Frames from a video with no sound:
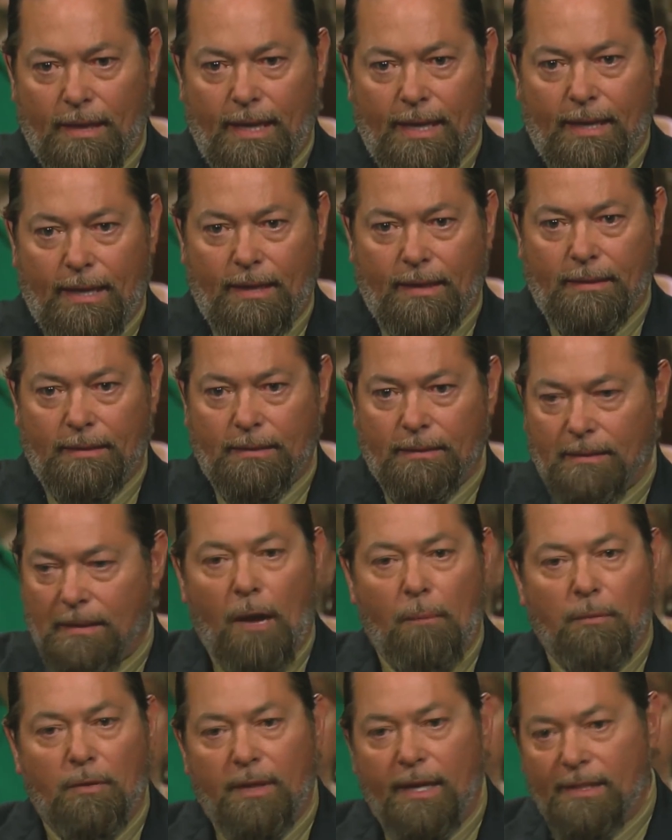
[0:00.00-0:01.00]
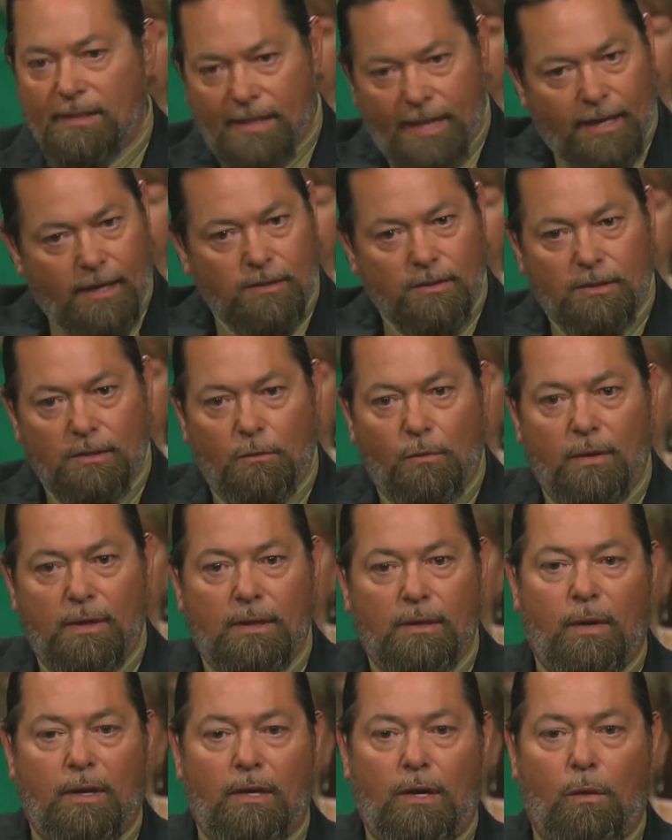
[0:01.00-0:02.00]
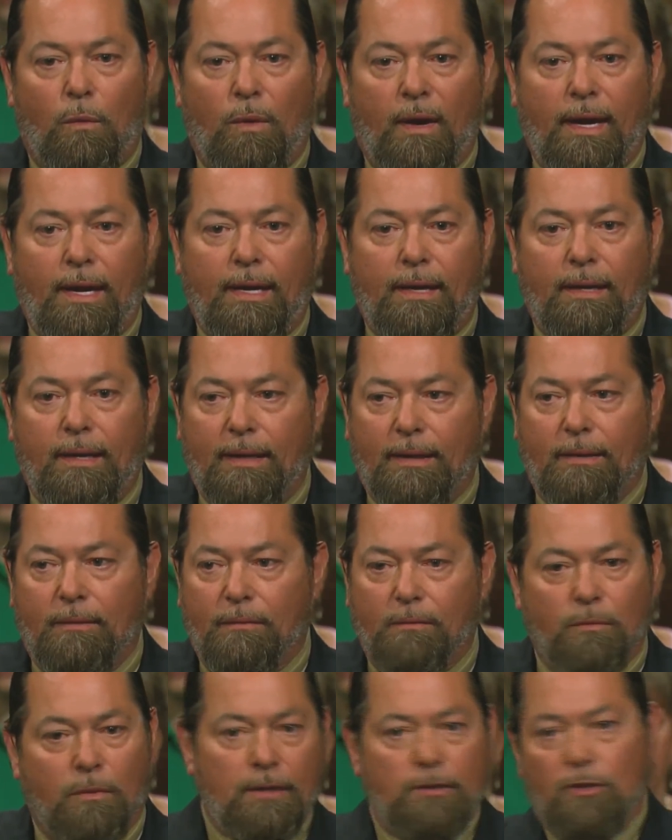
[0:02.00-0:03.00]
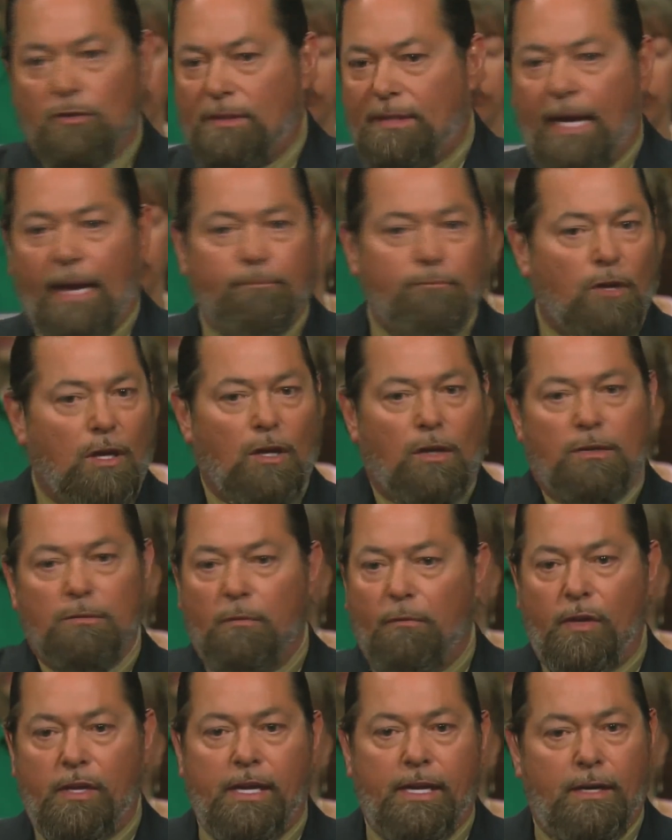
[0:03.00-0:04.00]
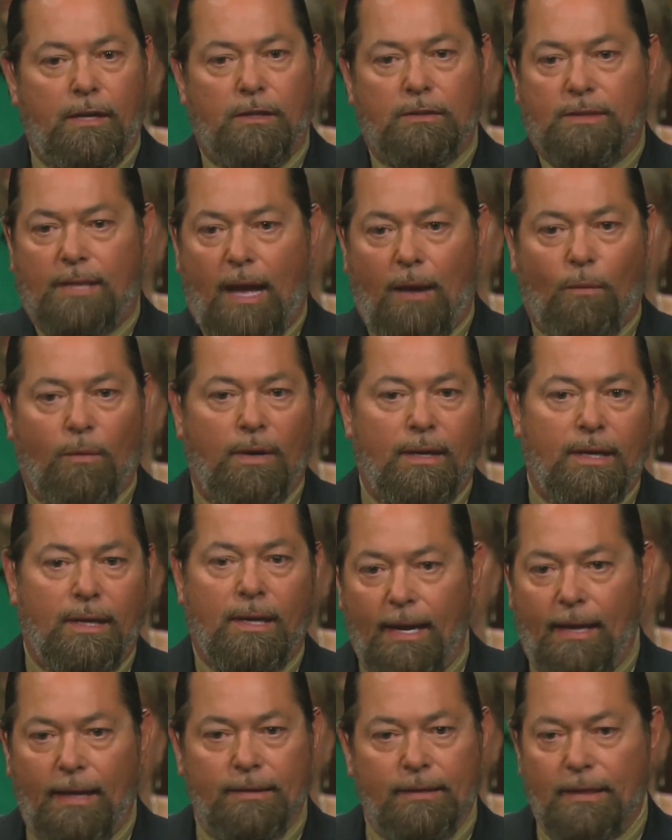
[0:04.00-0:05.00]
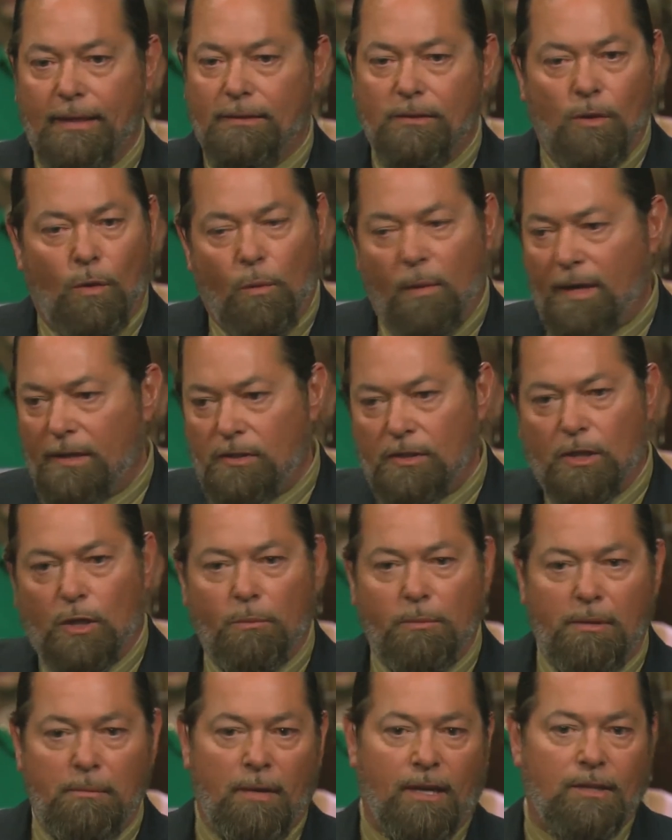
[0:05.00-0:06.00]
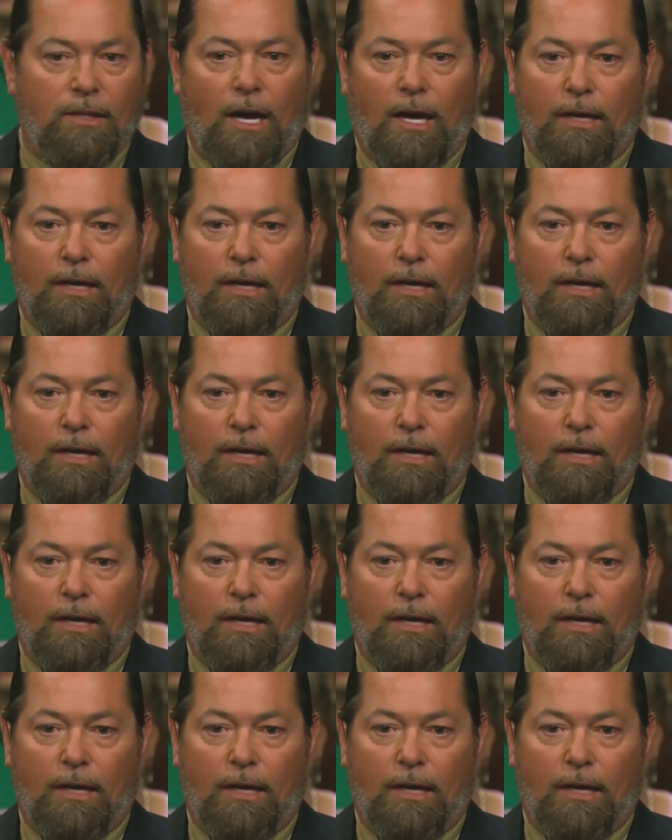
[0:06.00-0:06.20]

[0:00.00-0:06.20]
again, and a couple days later she went her way, and it just kept on for years that way. And there's no way she could be my